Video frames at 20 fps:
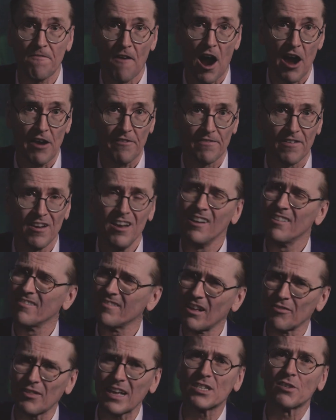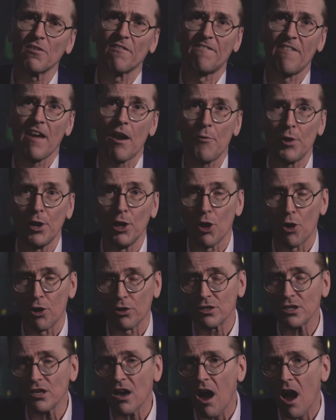five. Now that's a very
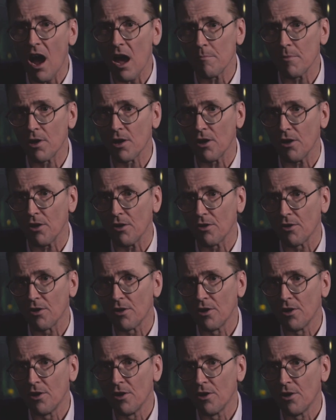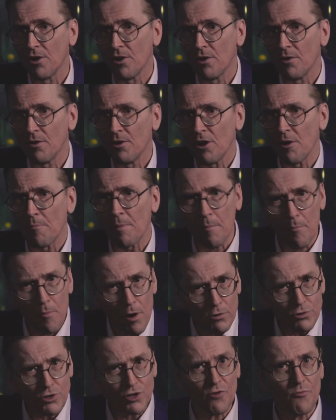long time ago. But
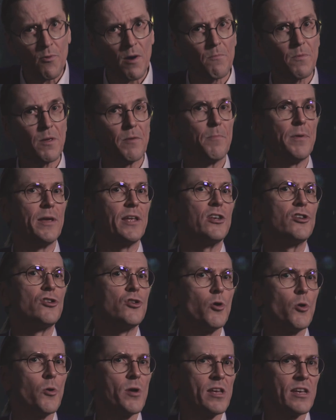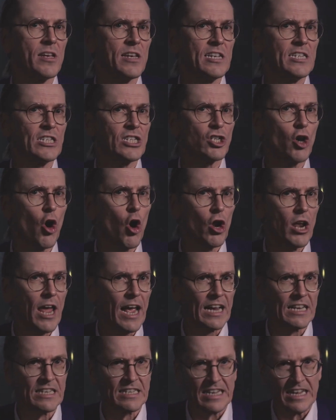most of what we've been doing is
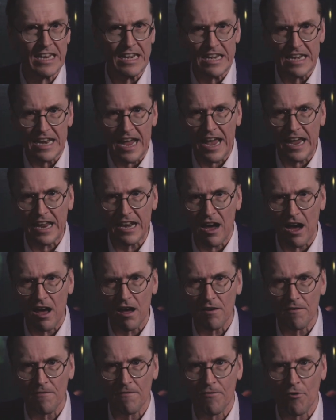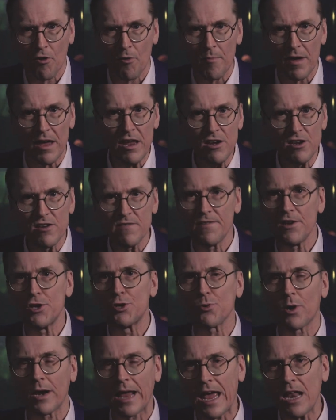collecting data from
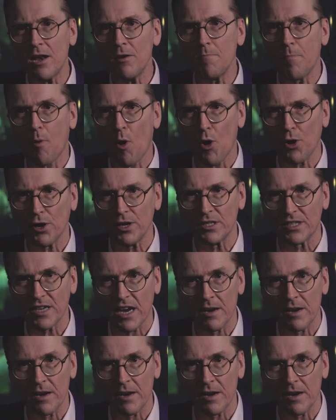individual endpoints